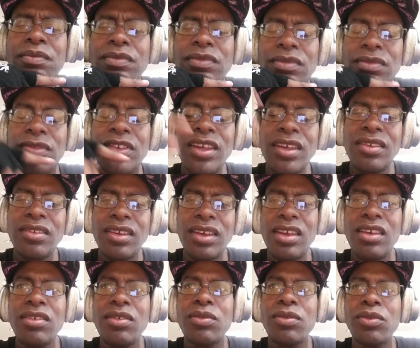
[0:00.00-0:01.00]
this
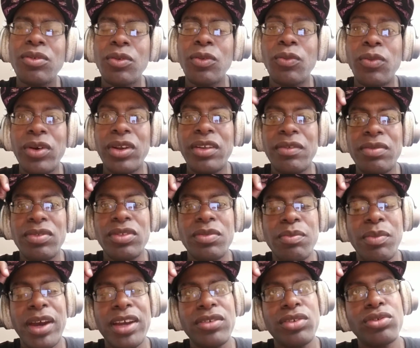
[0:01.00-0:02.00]
is one of
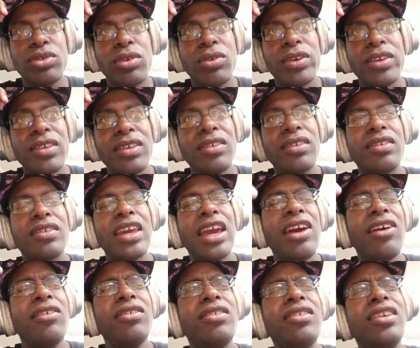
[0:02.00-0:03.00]
my stories. This is
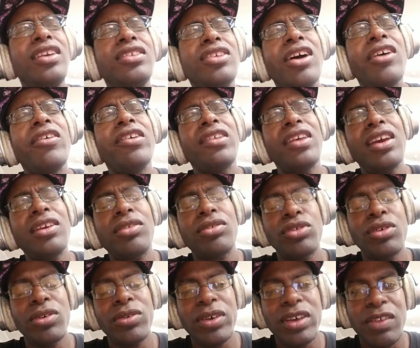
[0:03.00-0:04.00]
Galaxy Dollars X
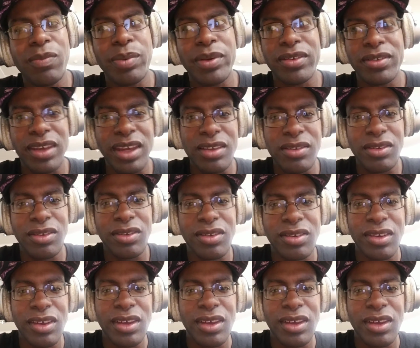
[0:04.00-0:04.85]
Stories presents